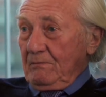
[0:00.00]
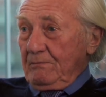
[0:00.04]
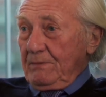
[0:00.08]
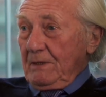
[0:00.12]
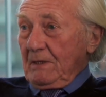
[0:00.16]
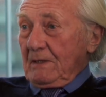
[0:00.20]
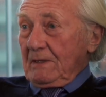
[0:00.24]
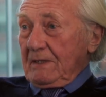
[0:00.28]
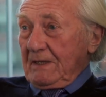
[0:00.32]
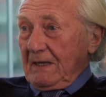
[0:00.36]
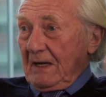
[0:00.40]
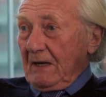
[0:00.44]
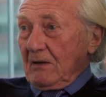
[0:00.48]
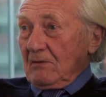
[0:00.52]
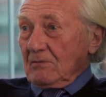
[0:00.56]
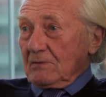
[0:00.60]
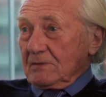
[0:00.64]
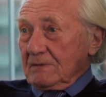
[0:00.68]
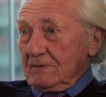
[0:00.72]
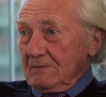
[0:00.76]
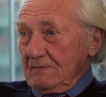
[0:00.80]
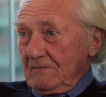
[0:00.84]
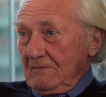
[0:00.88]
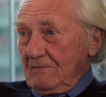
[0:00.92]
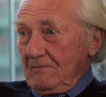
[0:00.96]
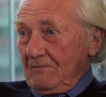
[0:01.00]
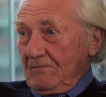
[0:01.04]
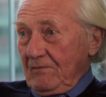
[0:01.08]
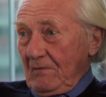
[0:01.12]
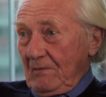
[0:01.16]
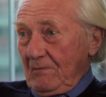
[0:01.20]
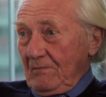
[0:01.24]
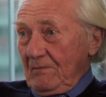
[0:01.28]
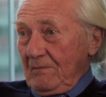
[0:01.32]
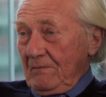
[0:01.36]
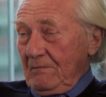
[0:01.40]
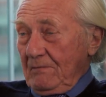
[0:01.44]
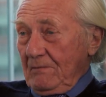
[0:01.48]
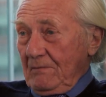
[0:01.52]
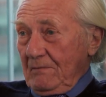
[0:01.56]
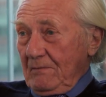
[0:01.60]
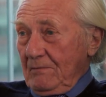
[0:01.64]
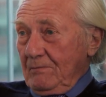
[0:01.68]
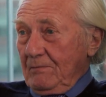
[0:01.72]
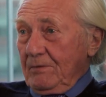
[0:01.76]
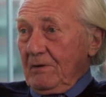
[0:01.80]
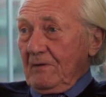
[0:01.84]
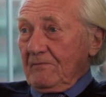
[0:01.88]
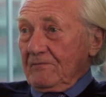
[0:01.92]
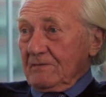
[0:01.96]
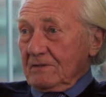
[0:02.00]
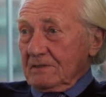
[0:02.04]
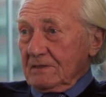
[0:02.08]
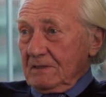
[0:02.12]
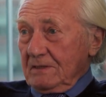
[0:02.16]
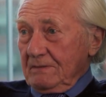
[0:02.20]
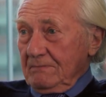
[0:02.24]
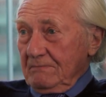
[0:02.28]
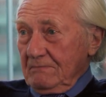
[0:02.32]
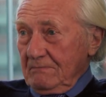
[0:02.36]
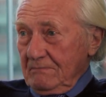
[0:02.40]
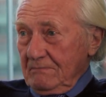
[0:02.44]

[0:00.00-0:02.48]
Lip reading: building out from poverty.